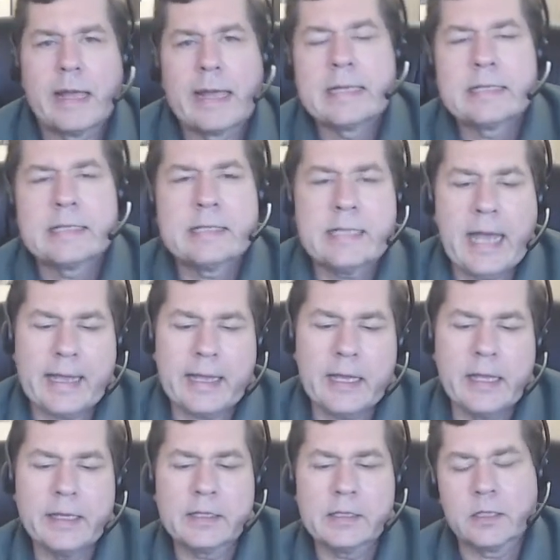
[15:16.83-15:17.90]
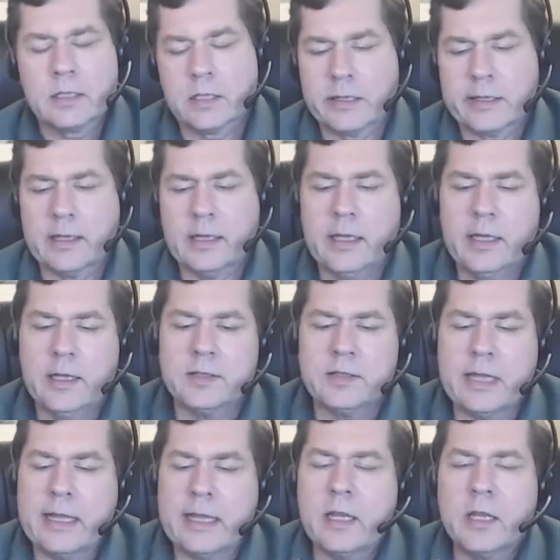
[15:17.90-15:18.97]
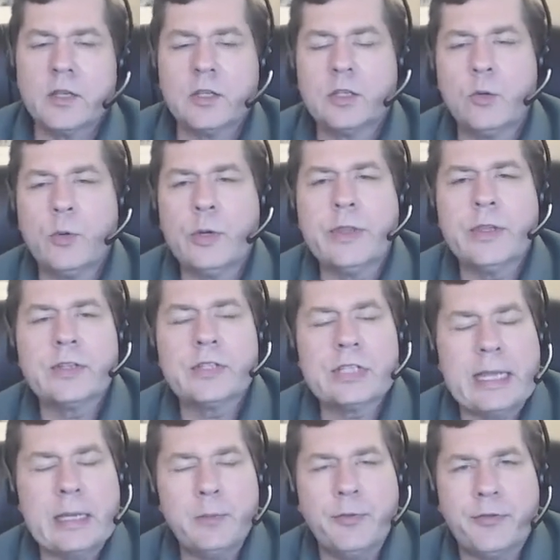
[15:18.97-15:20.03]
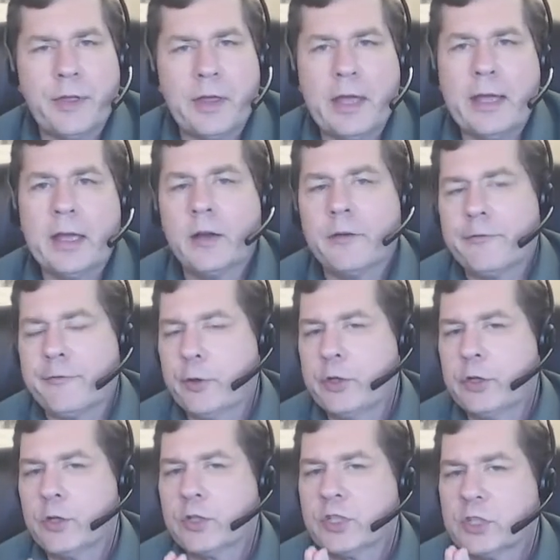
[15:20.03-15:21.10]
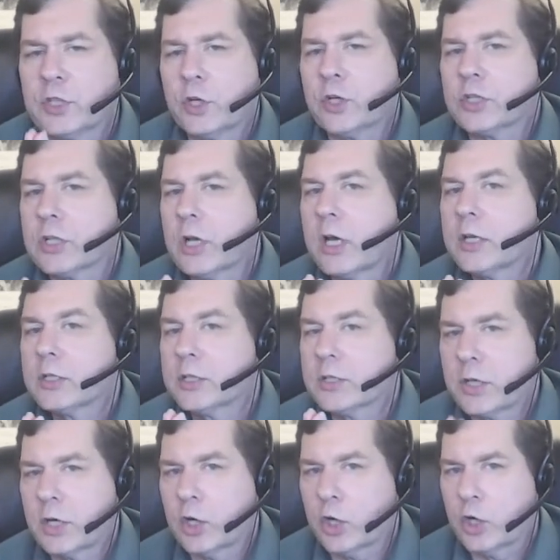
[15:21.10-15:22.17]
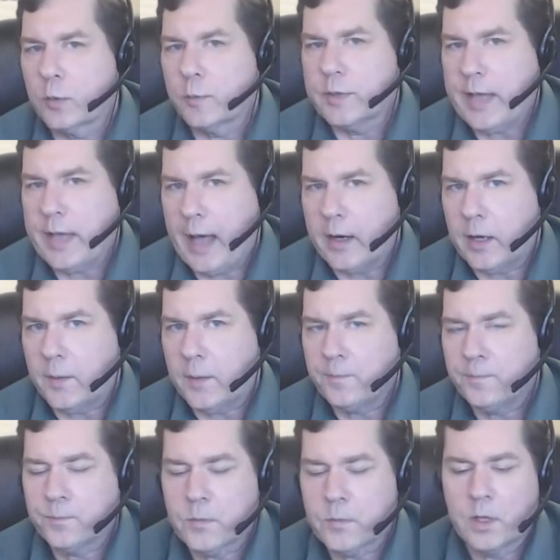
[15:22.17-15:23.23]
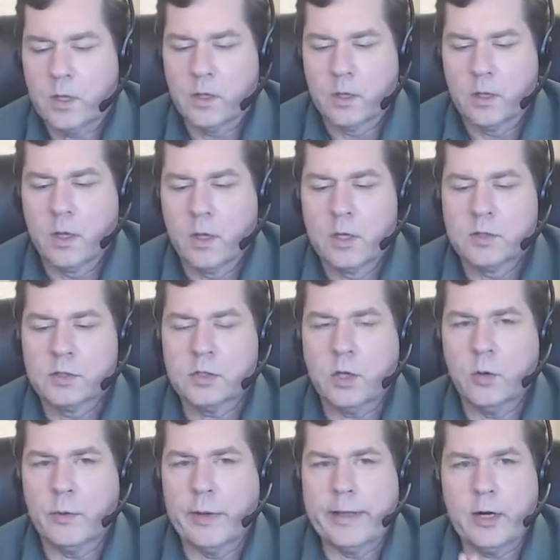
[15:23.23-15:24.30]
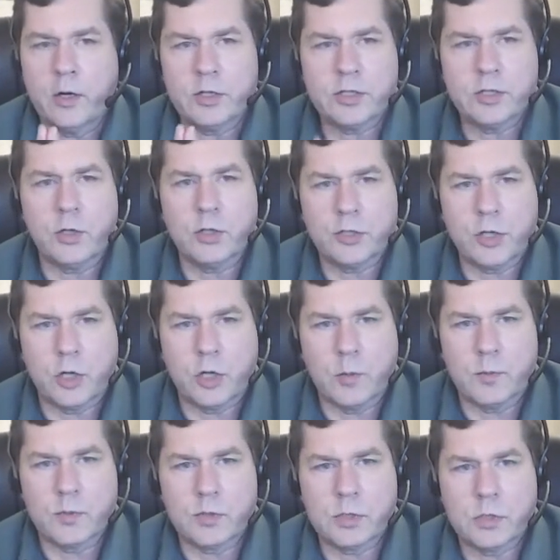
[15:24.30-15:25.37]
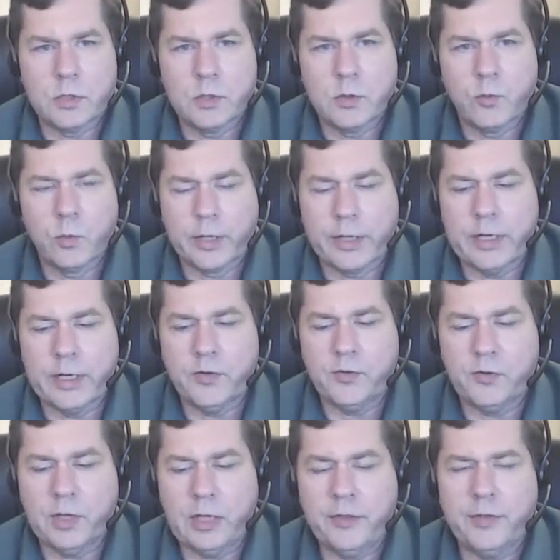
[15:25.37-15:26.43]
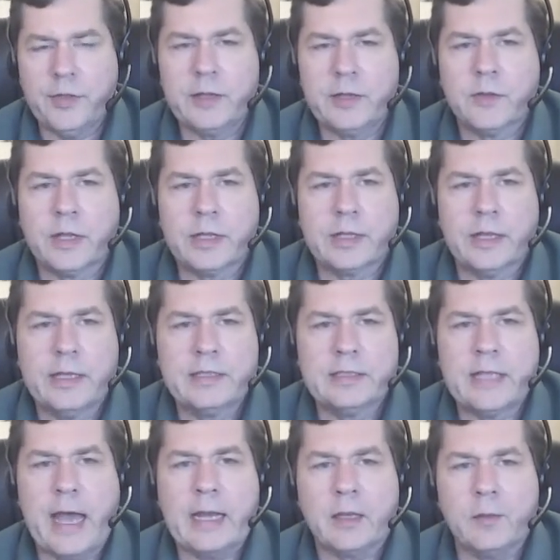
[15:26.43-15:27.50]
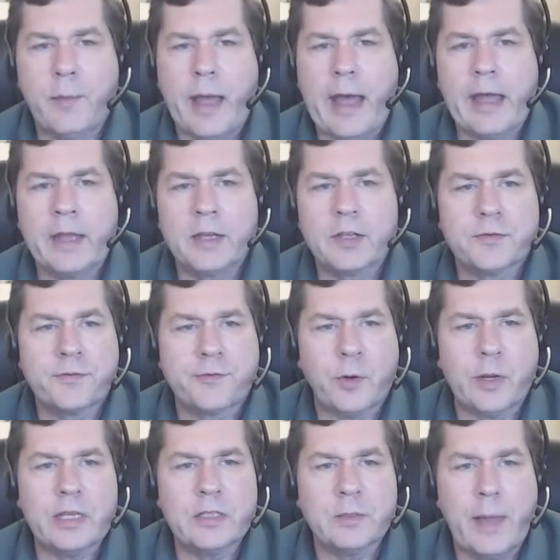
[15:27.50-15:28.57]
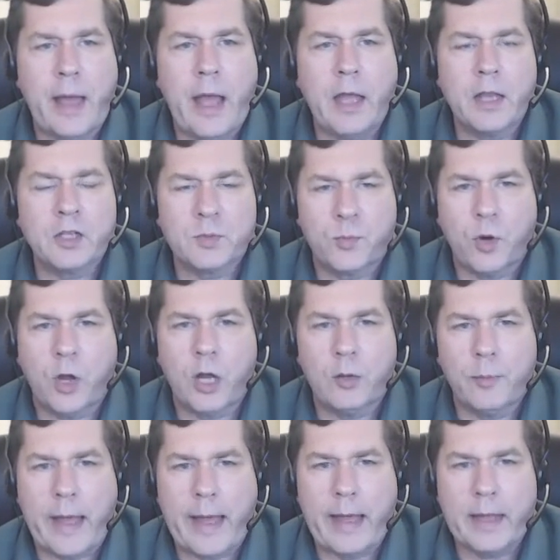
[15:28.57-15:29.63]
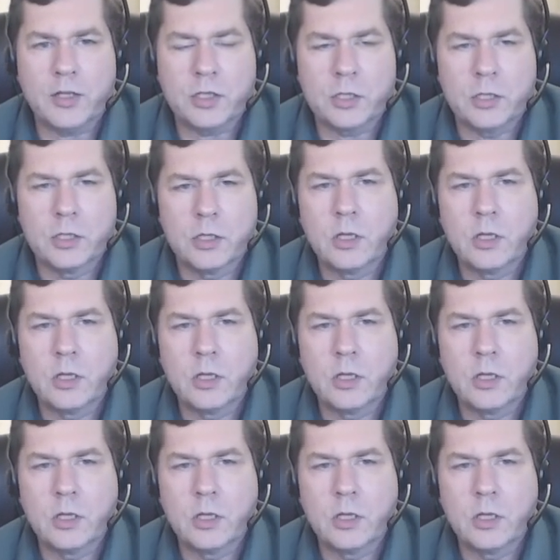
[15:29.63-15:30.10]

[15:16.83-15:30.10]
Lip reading: Second is then doing the same thing for your search term data. So in our search terms, we're going to see things like exact match, phrase match, broad match,